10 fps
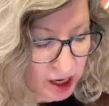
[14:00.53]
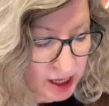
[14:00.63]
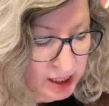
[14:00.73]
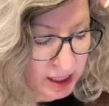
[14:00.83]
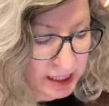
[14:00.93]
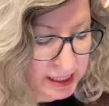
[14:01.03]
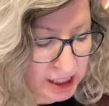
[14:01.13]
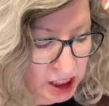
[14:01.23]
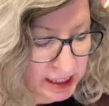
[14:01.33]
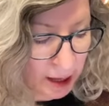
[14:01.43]
So let's
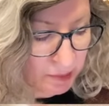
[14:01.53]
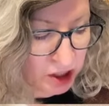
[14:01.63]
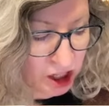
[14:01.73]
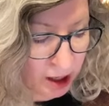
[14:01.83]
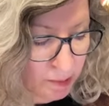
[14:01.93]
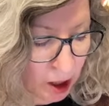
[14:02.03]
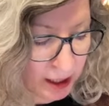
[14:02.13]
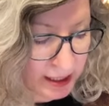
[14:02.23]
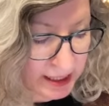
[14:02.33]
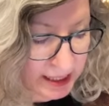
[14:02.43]
just tap the check mark
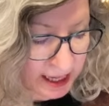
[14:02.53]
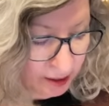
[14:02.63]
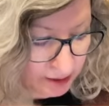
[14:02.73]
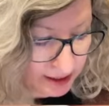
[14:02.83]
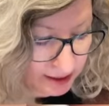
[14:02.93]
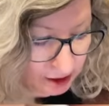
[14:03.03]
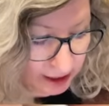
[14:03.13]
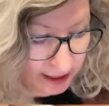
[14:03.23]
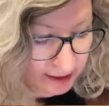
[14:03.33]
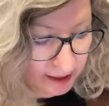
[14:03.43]
and see how it's
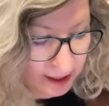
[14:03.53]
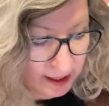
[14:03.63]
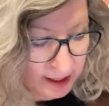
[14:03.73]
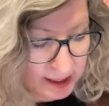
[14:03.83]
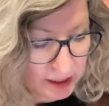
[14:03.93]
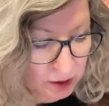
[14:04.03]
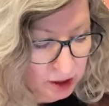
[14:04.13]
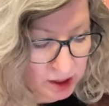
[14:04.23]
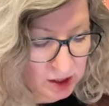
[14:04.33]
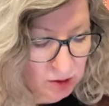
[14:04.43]
looking. So it
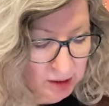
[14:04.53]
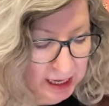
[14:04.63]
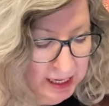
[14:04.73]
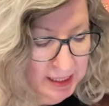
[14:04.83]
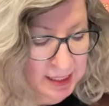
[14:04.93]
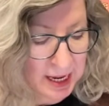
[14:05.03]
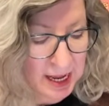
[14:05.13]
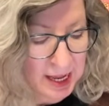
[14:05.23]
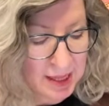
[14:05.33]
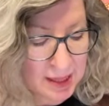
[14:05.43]
looks great.
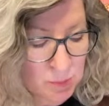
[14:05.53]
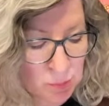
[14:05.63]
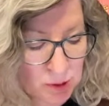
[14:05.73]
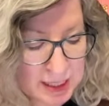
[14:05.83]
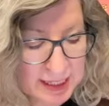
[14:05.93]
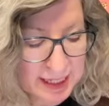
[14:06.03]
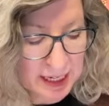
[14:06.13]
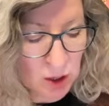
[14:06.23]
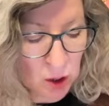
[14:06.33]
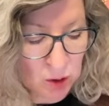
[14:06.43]
Pressing and
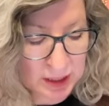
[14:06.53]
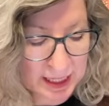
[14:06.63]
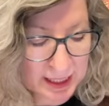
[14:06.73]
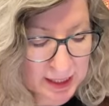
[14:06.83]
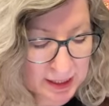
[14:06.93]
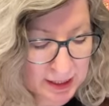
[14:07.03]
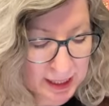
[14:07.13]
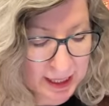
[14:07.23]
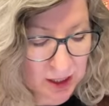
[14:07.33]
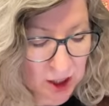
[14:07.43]
holding
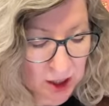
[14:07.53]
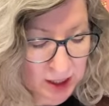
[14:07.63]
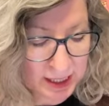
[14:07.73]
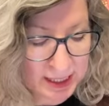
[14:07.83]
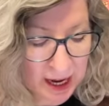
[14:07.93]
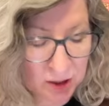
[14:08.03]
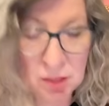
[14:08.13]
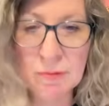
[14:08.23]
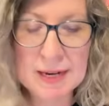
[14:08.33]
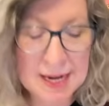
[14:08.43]
here is how you
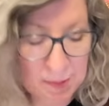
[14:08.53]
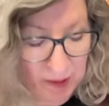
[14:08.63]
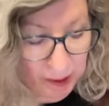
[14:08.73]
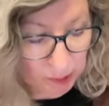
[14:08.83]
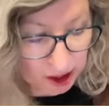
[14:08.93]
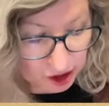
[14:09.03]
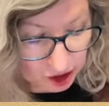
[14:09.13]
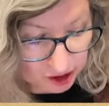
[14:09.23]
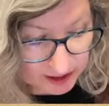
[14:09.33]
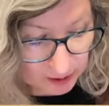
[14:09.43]
rename that brush.
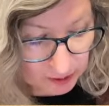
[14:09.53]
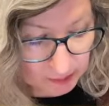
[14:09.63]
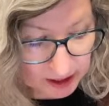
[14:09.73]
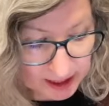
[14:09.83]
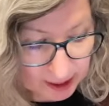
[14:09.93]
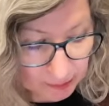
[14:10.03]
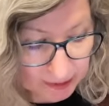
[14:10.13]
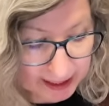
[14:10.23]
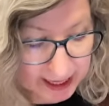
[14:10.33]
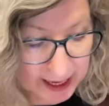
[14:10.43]
So I'm going to tap
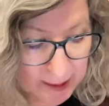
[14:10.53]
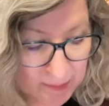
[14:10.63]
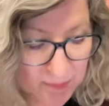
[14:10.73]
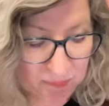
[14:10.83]
rename.